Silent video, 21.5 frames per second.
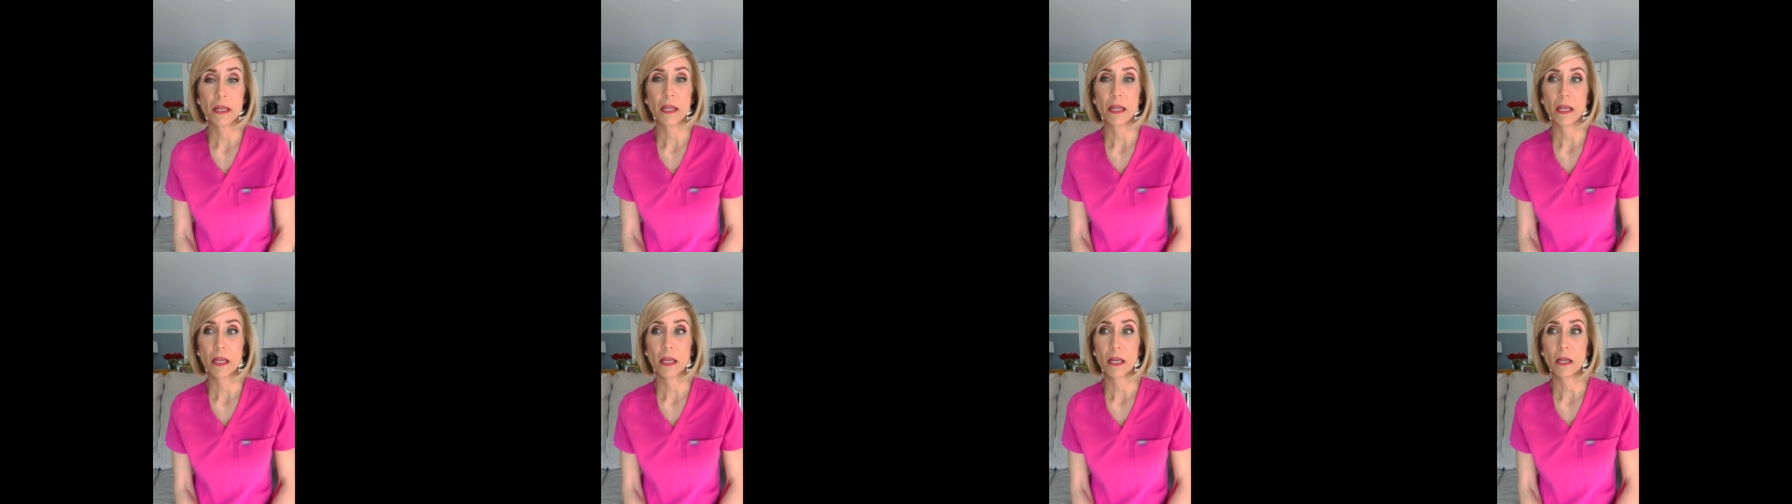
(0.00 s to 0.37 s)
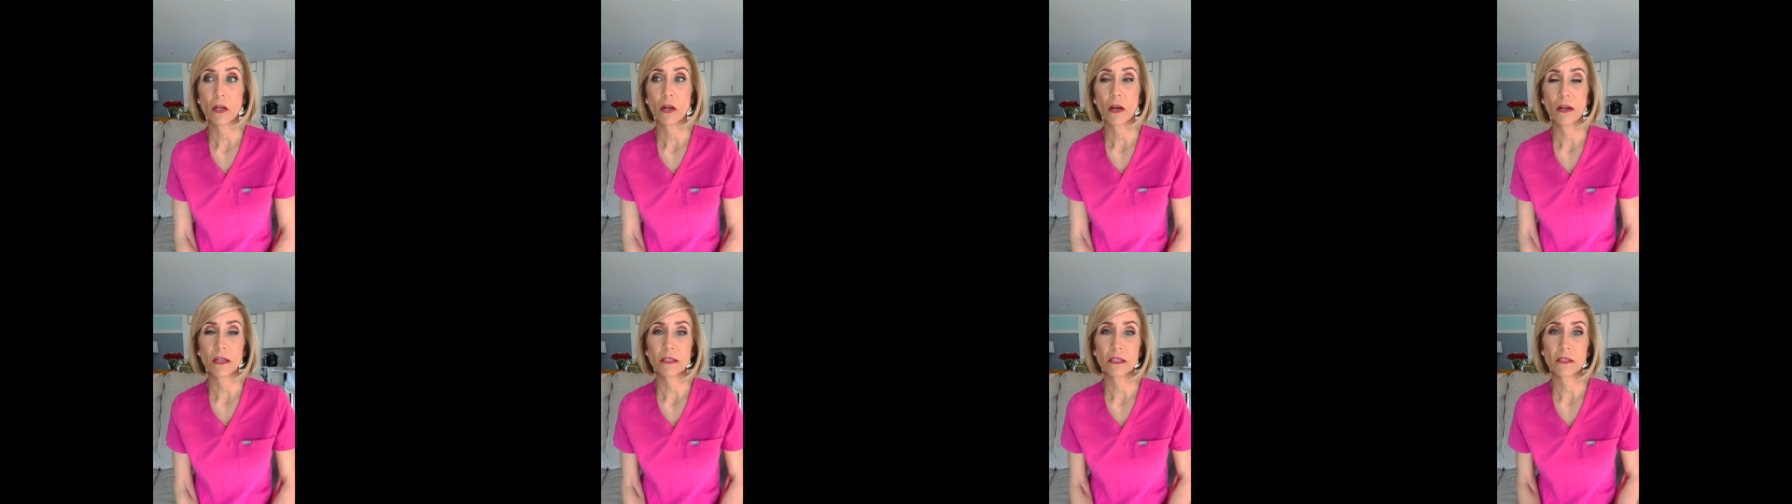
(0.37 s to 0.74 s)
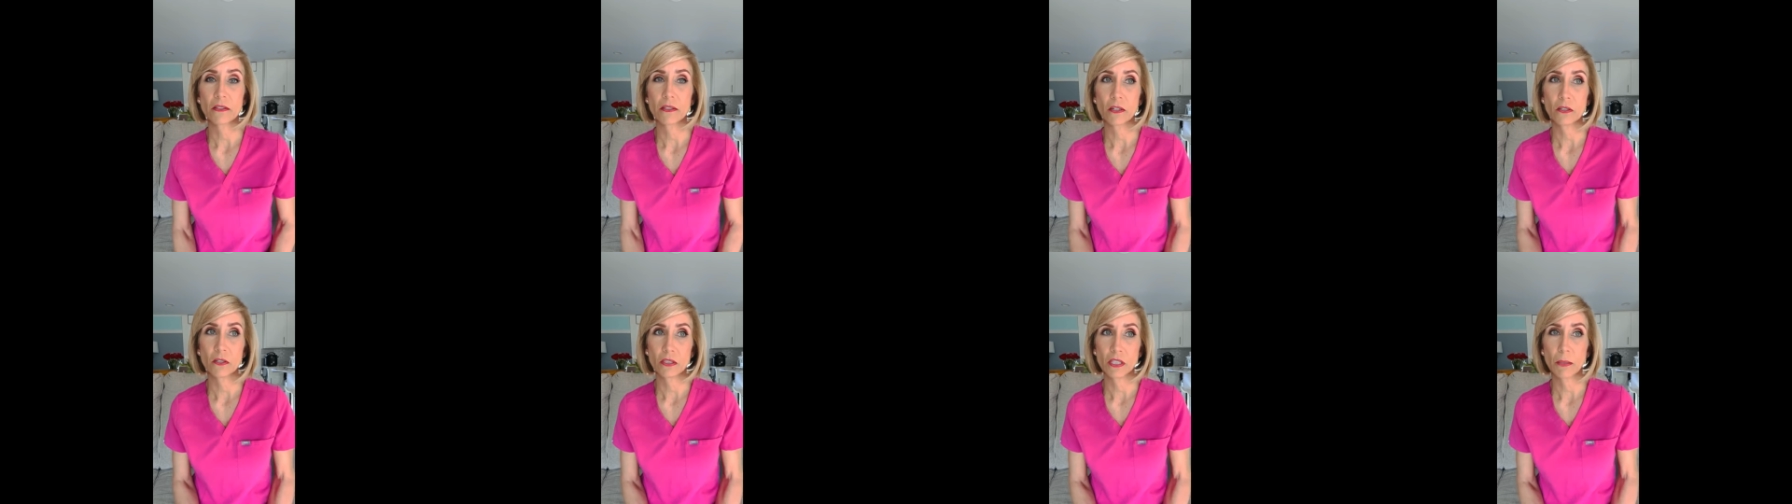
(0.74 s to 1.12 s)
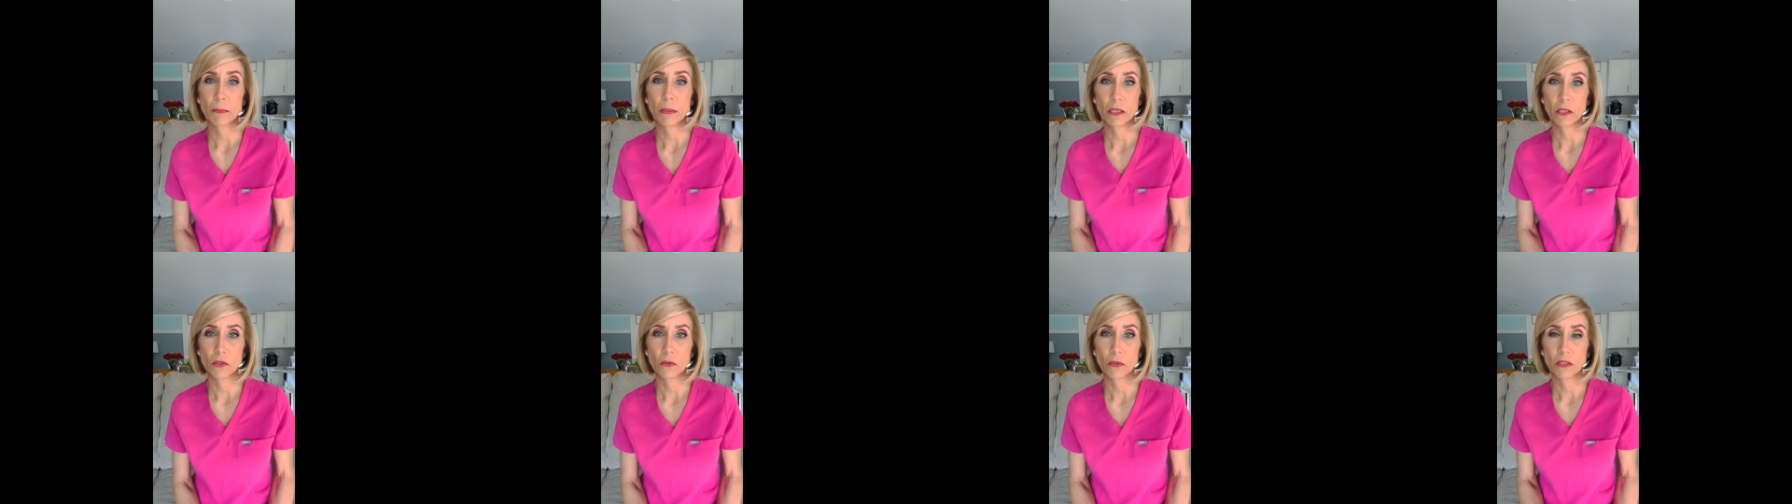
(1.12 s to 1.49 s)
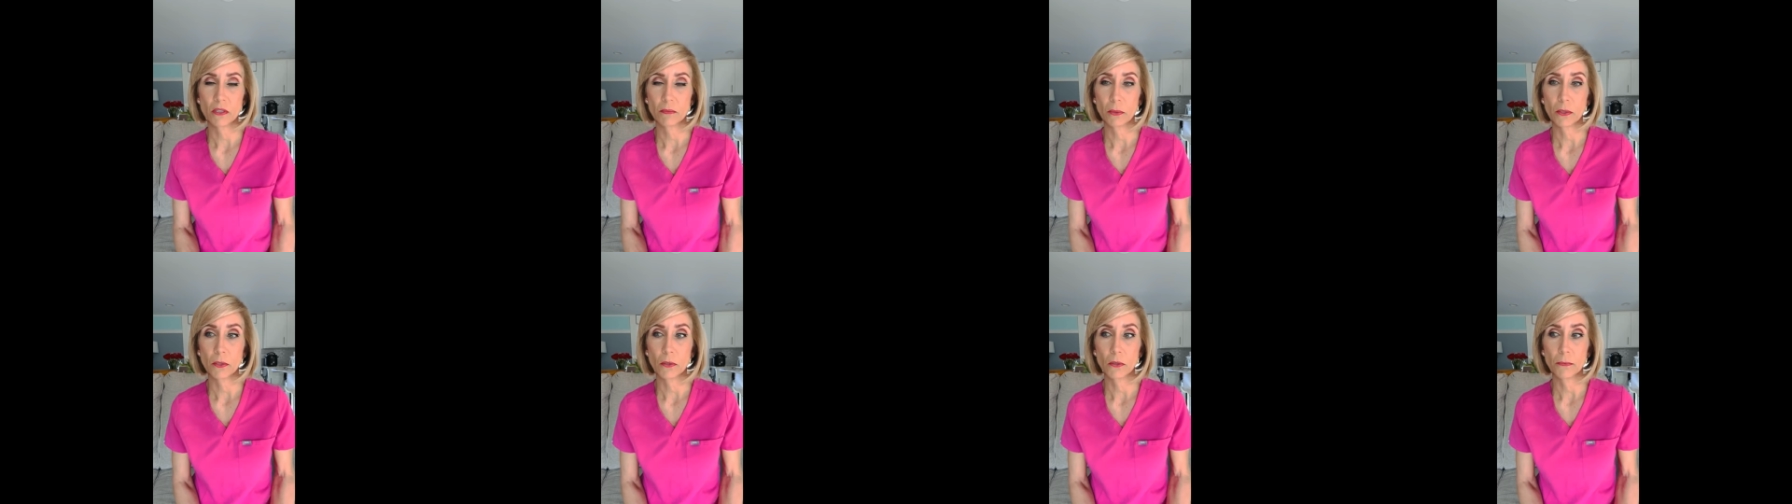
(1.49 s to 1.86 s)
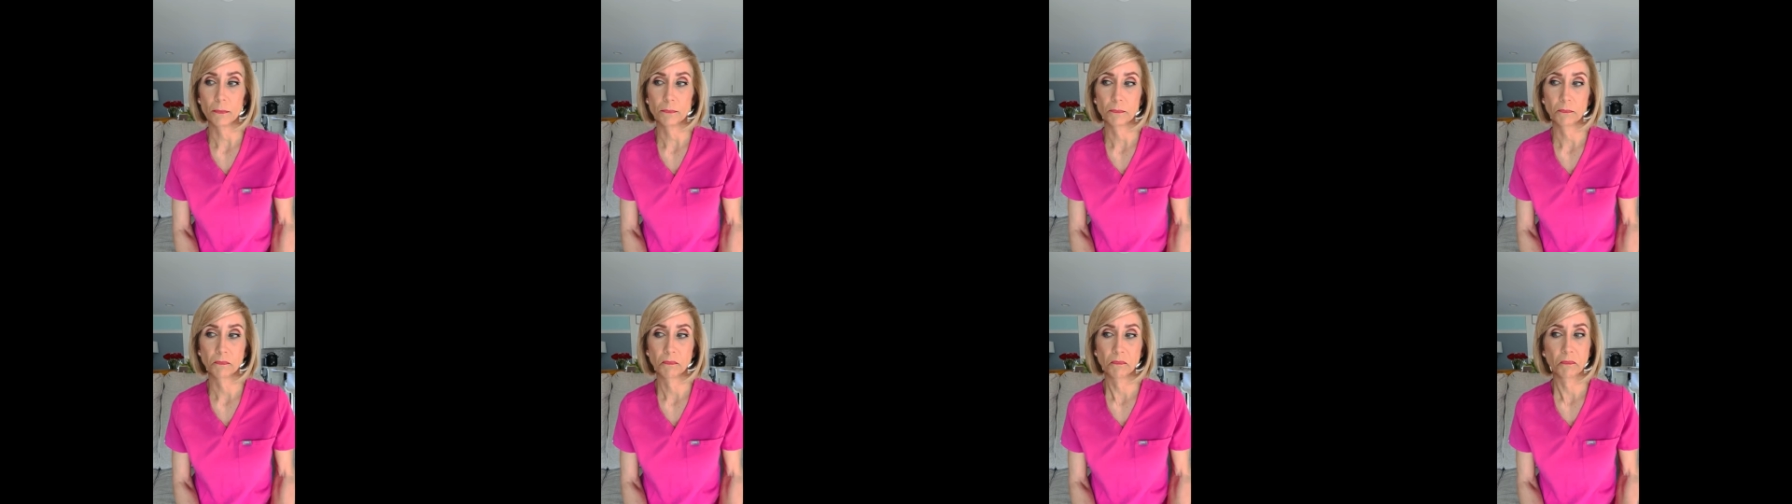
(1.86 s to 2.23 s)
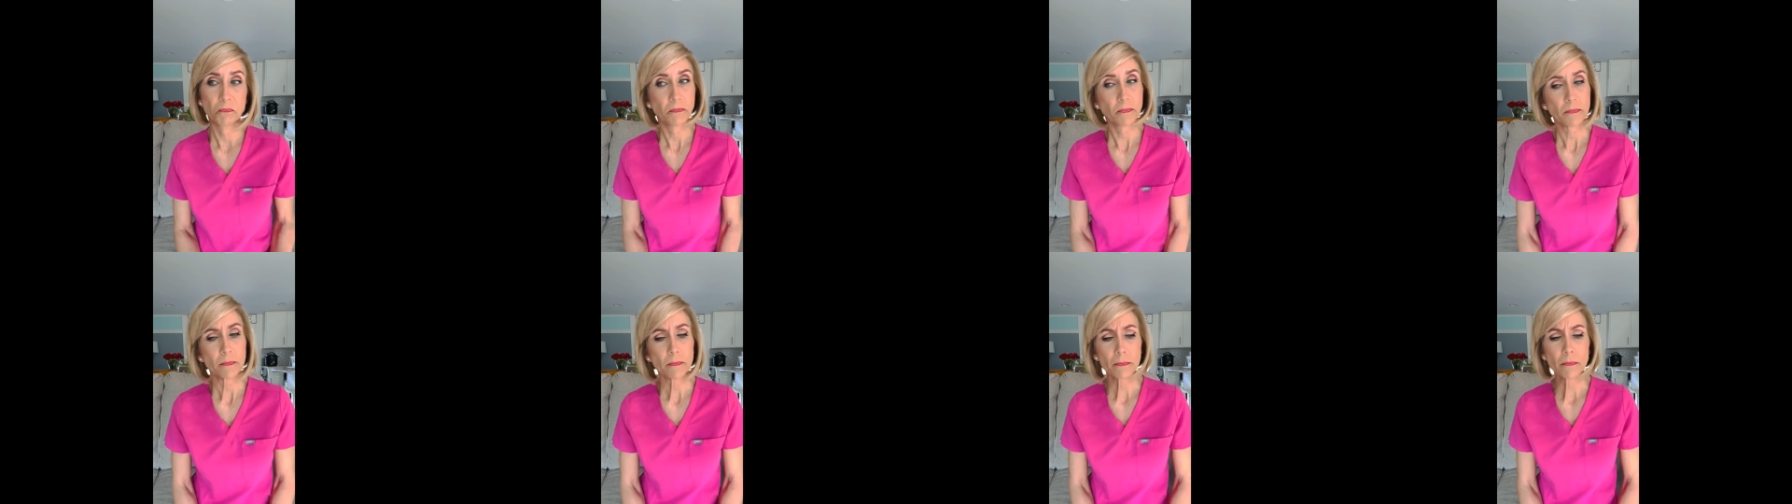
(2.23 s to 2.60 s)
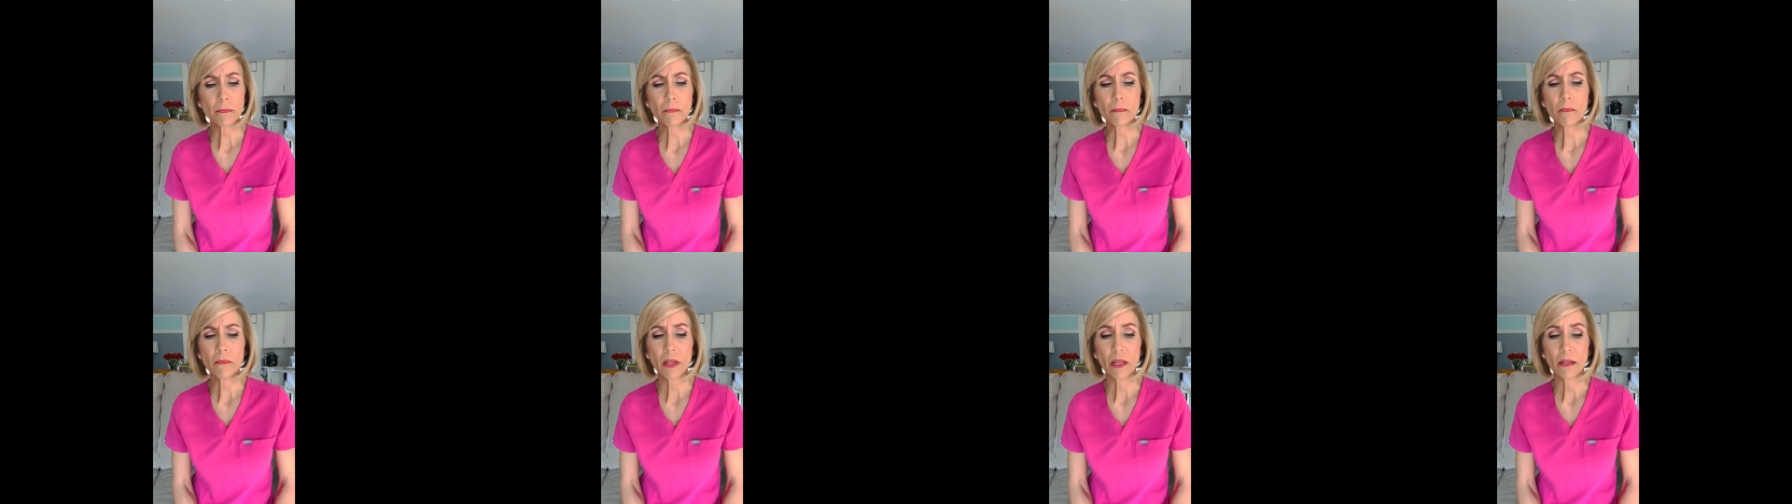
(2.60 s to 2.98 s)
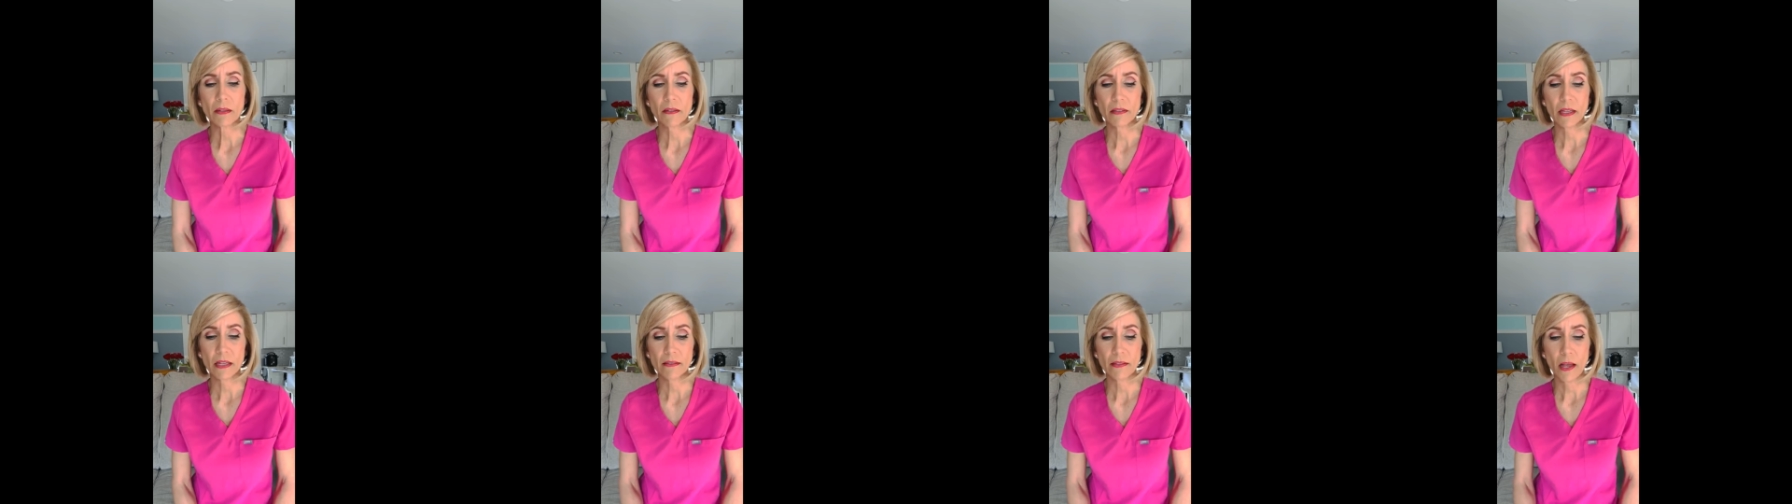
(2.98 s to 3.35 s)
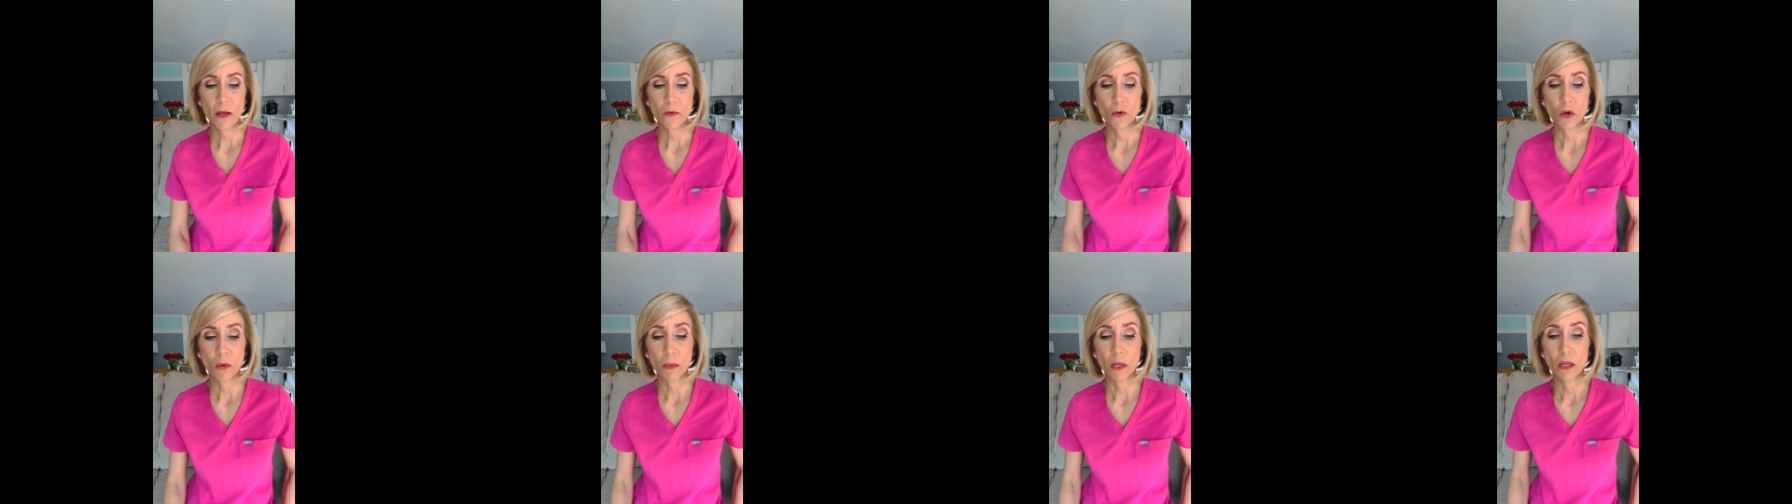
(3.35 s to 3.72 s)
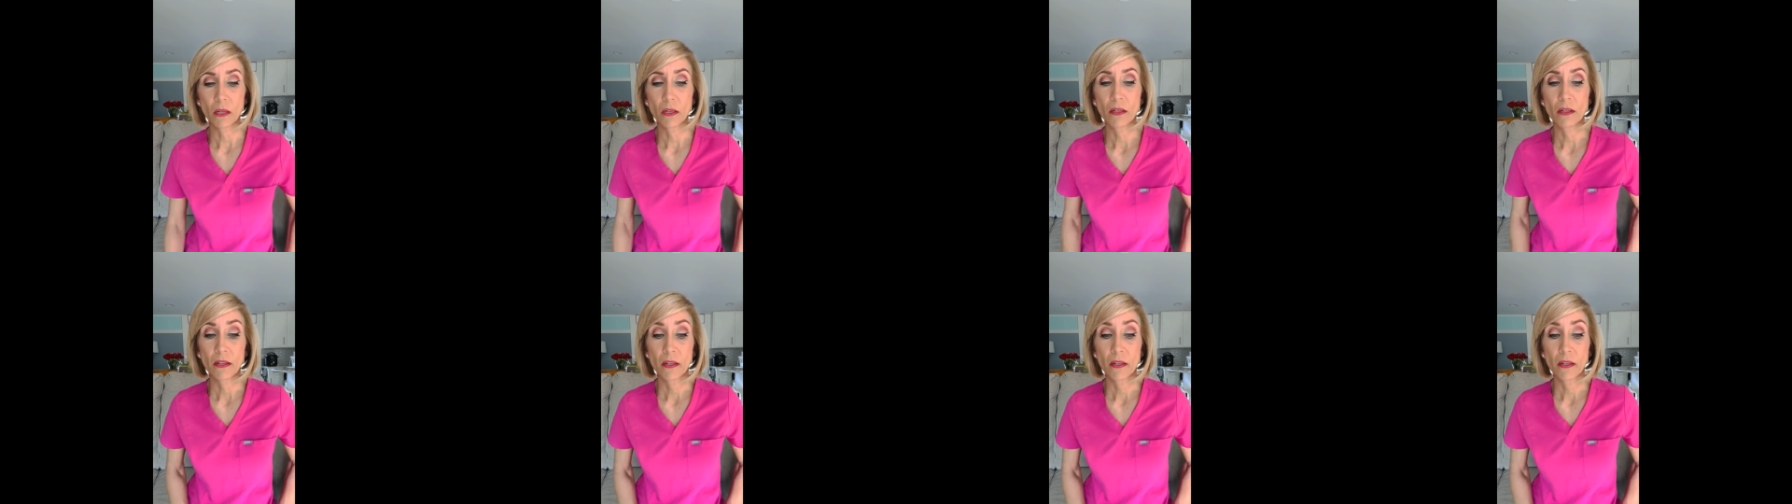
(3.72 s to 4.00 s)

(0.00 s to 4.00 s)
it causes their stomach to explode does that sound normal?